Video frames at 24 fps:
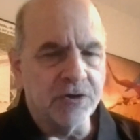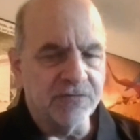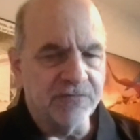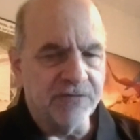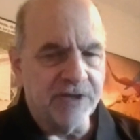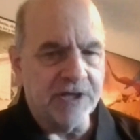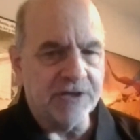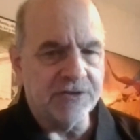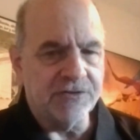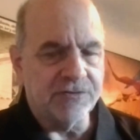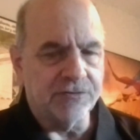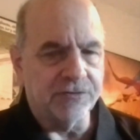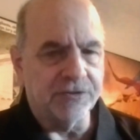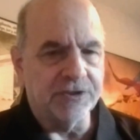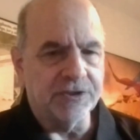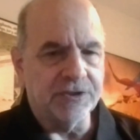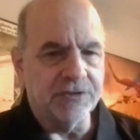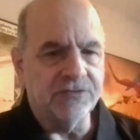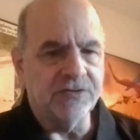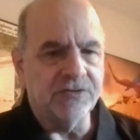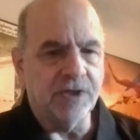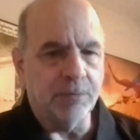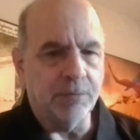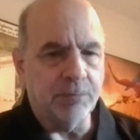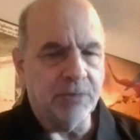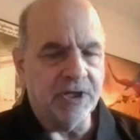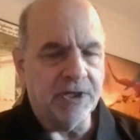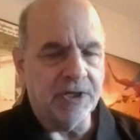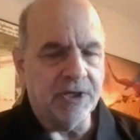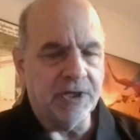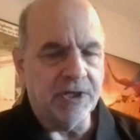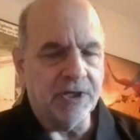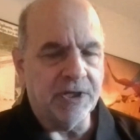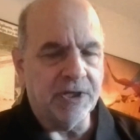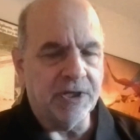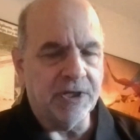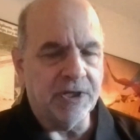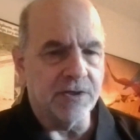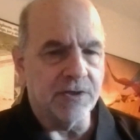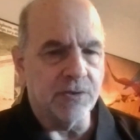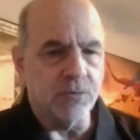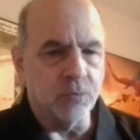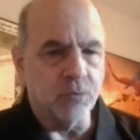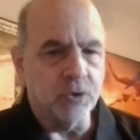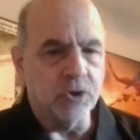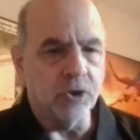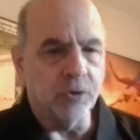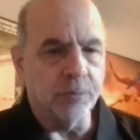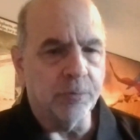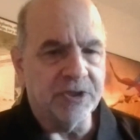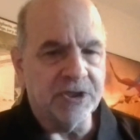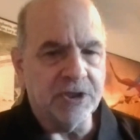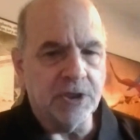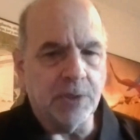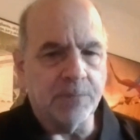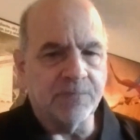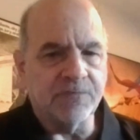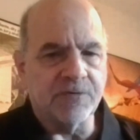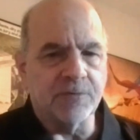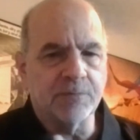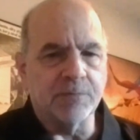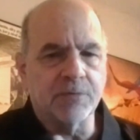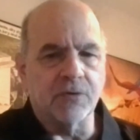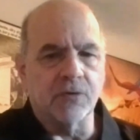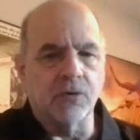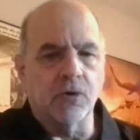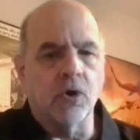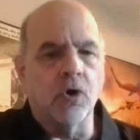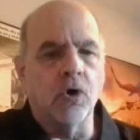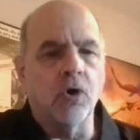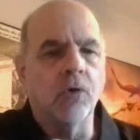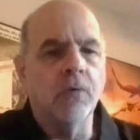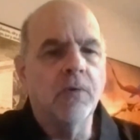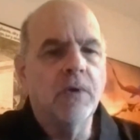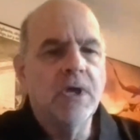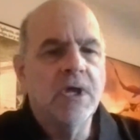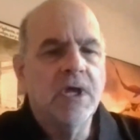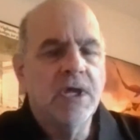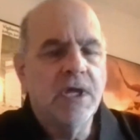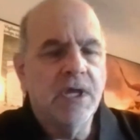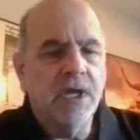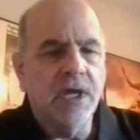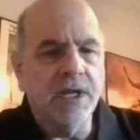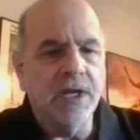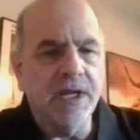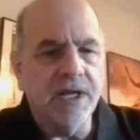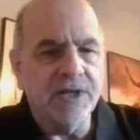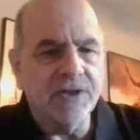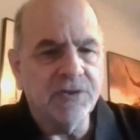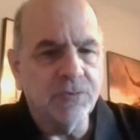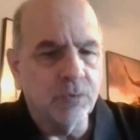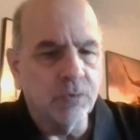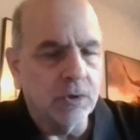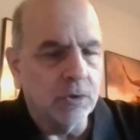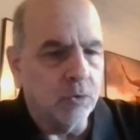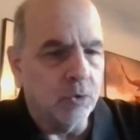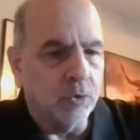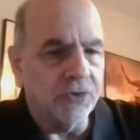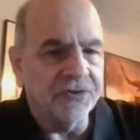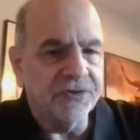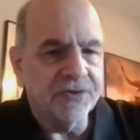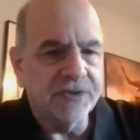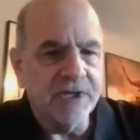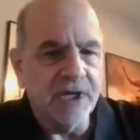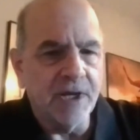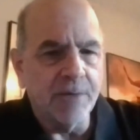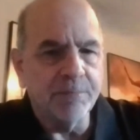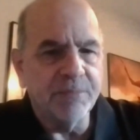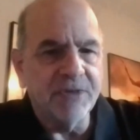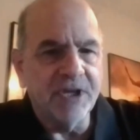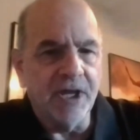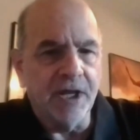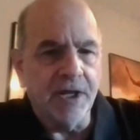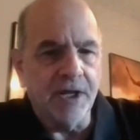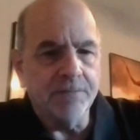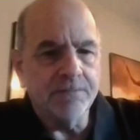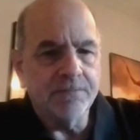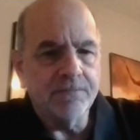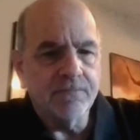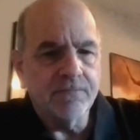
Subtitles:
eventually some offender will be up for parole, and that's where we'll step in.